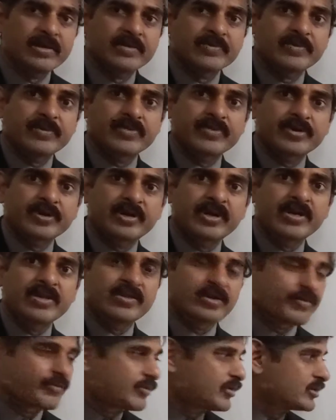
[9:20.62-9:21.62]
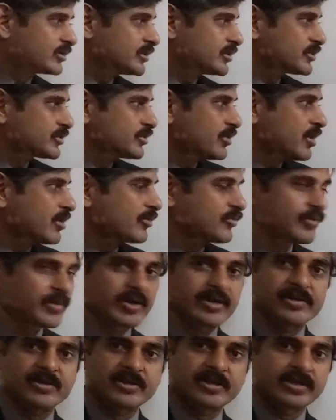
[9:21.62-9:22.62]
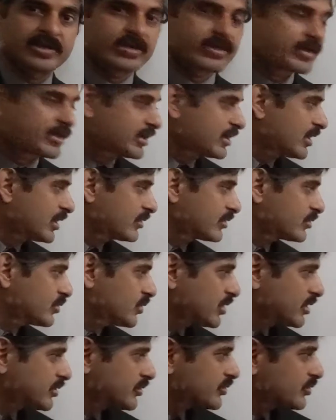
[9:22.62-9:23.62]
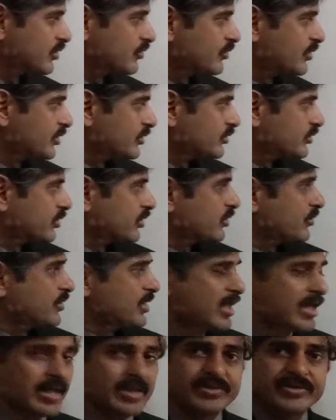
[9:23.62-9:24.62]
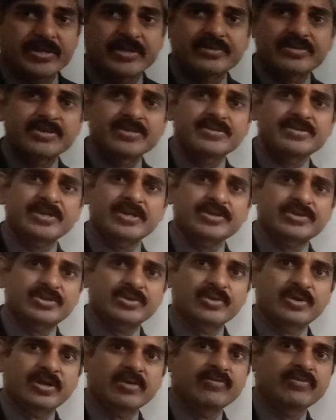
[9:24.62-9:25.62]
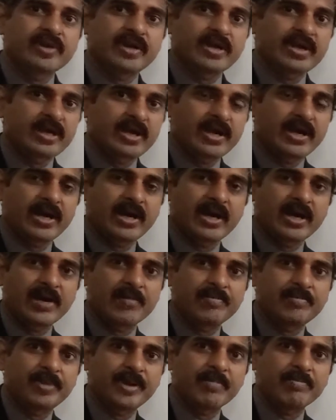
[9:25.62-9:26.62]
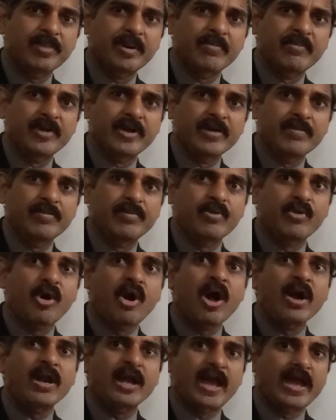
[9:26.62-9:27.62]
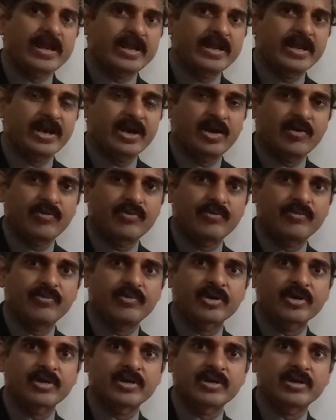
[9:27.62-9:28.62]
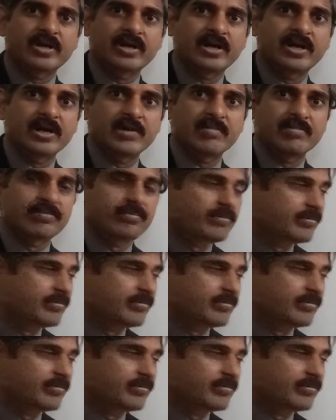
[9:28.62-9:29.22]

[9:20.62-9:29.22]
the third is of course the software thing and so on and so forth. So just to give a very broad idea of what a